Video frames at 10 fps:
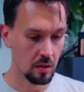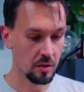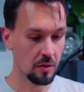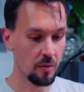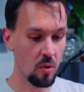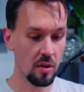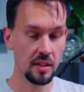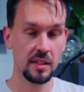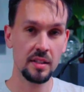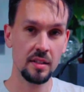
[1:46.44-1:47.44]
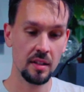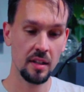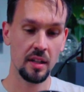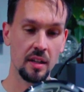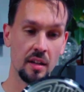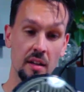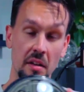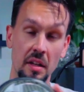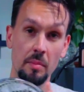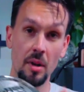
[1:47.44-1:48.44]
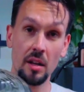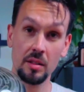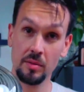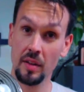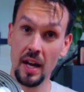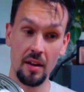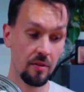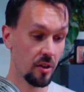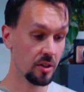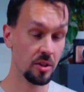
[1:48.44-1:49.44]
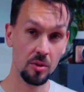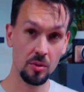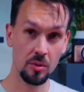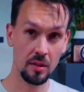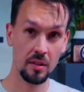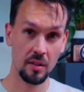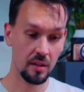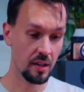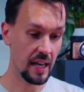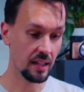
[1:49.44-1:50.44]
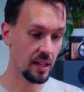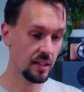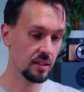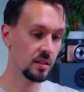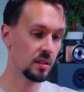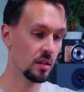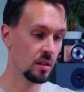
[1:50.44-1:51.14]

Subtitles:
So of course, in the box we have our two headlights,